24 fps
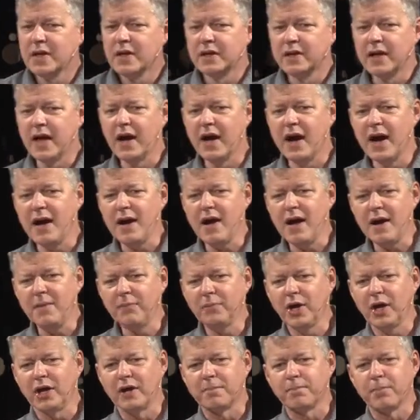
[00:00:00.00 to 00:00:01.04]
Now, I'm
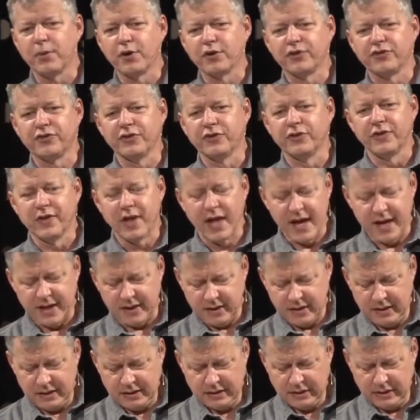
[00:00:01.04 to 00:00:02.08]
not a person that
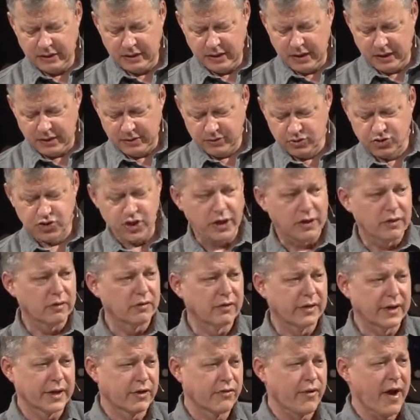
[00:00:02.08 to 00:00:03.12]

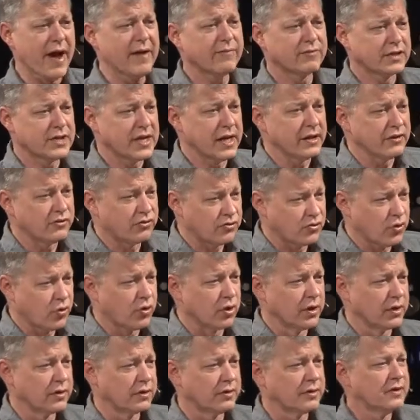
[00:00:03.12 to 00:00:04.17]
generally gravitates
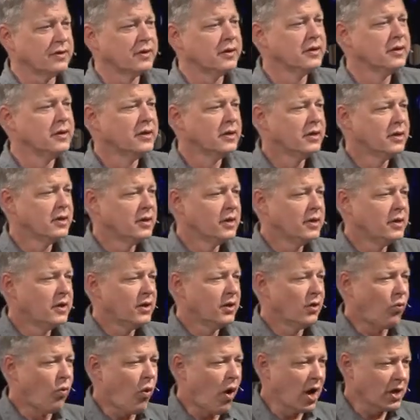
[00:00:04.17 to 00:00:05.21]
toward
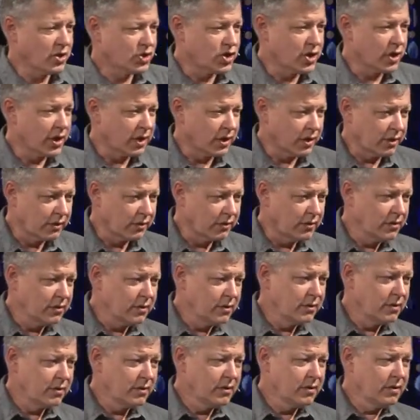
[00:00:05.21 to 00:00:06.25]
watching
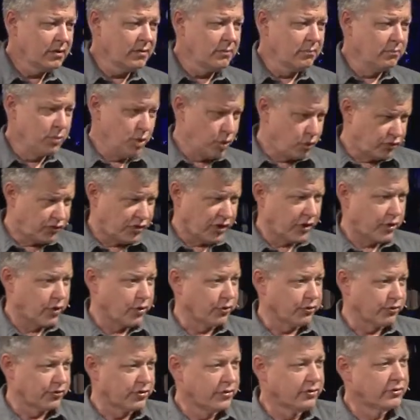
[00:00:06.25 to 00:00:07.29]

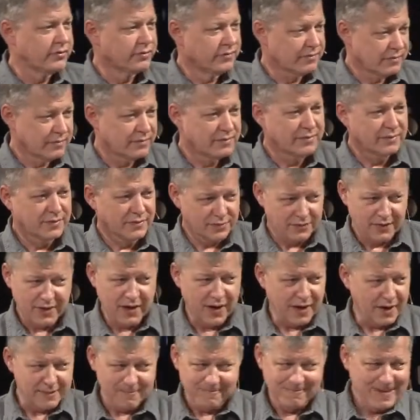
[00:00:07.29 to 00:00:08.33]
musicals,
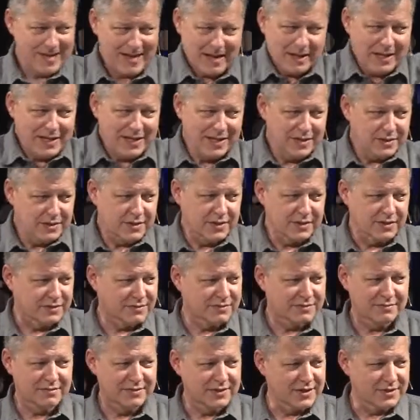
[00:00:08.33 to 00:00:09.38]
okay?
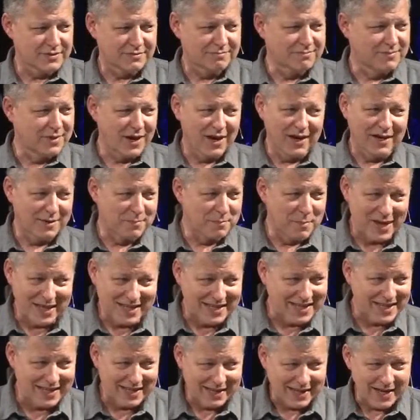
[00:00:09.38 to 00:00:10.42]
It's just not in my
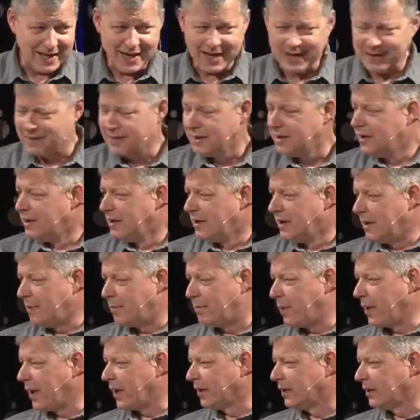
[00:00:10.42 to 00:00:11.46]
DNA,
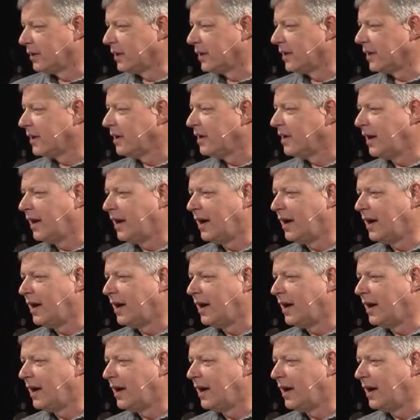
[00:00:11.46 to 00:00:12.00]
apparently.